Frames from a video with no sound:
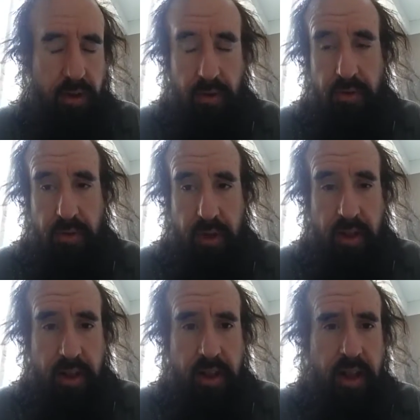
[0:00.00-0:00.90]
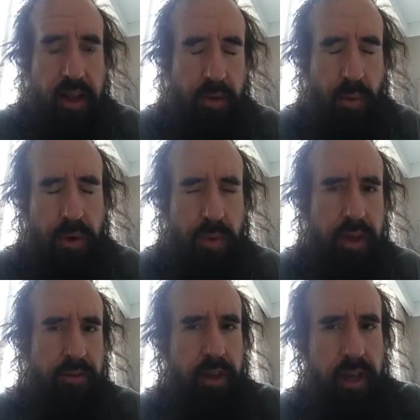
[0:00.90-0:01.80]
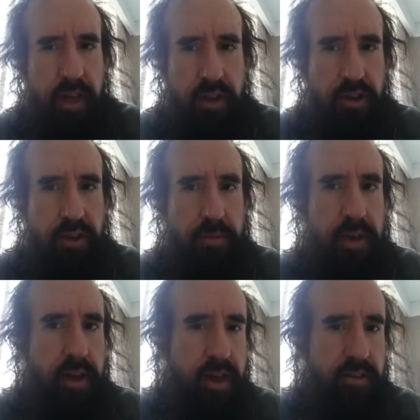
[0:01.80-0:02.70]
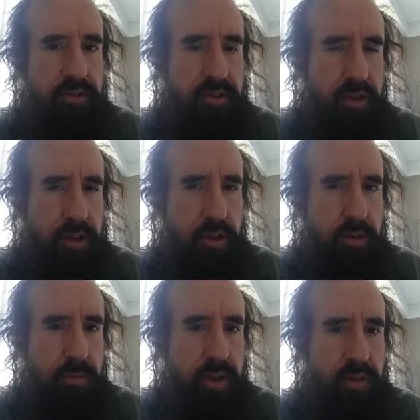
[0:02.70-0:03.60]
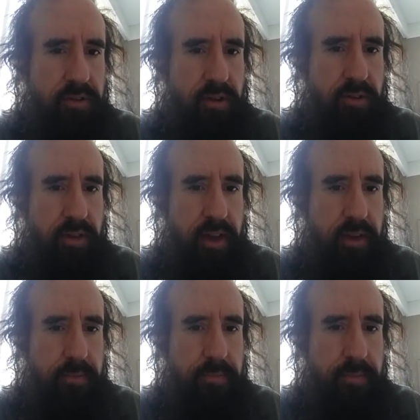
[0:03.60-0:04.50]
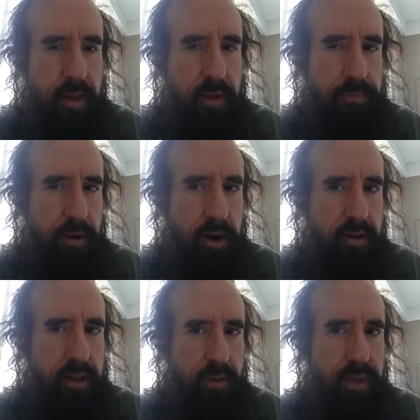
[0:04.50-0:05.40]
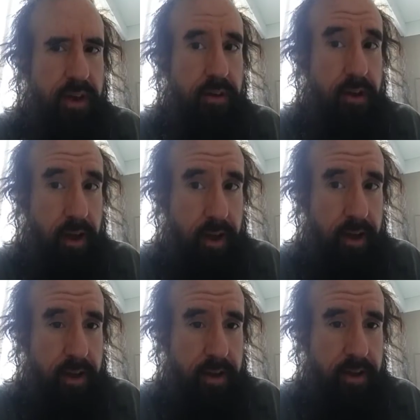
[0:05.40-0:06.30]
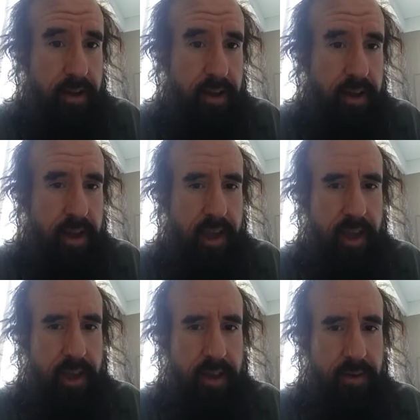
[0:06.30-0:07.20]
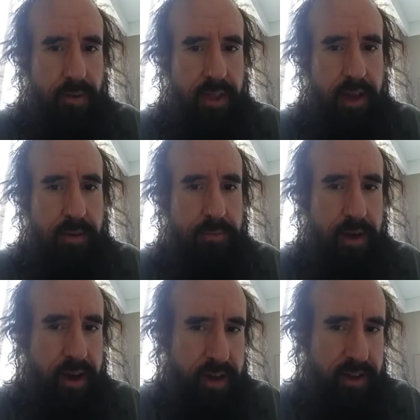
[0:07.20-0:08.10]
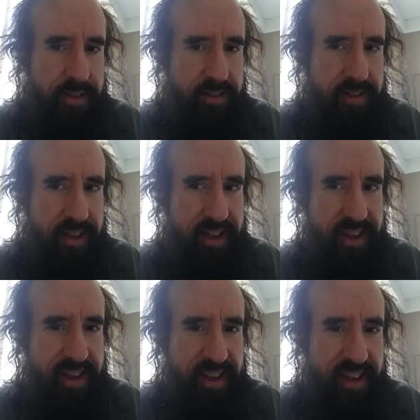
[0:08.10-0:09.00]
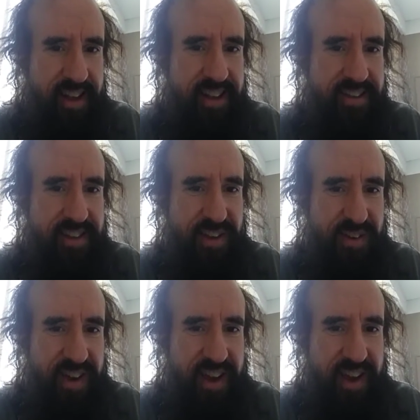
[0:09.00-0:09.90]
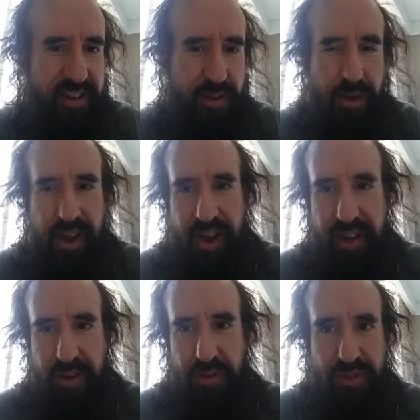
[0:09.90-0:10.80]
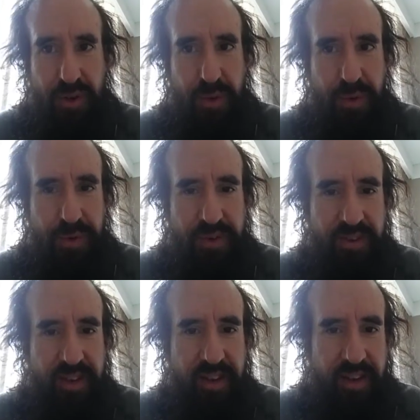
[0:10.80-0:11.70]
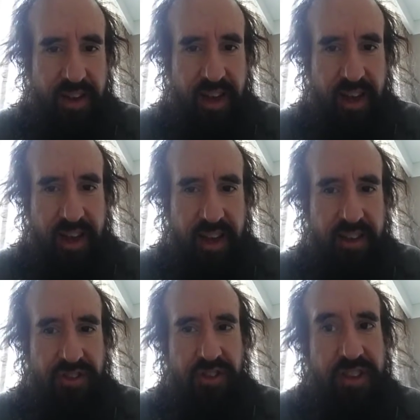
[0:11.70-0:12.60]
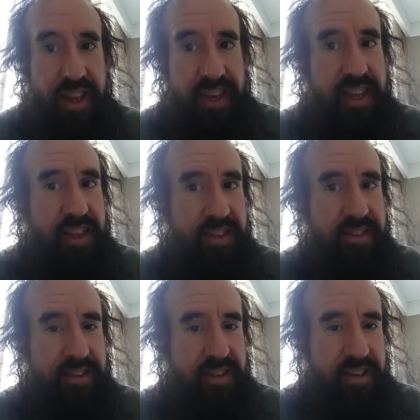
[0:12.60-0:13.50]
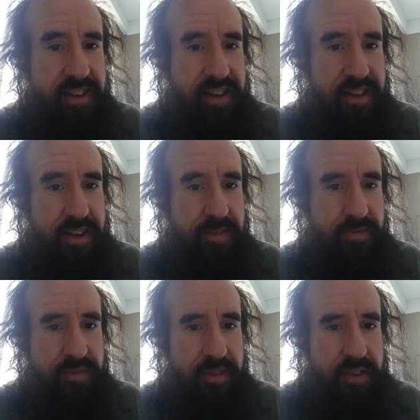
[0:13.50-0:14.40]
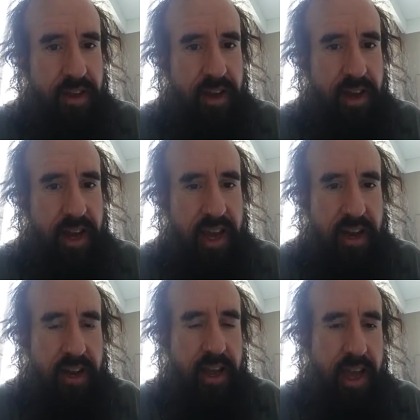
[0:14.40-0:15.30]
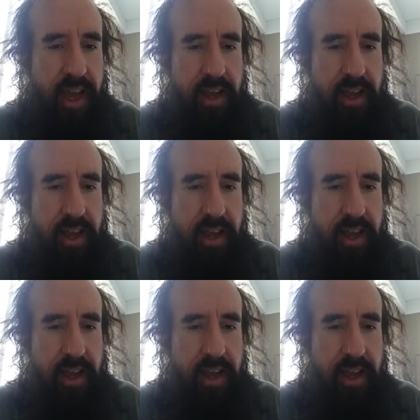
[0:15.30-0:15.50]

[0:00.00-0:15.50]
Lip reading: agrees with, and one way of looking at Hume is sort of like Berkeley without God and without minds. So no God, no souls, just ideas. And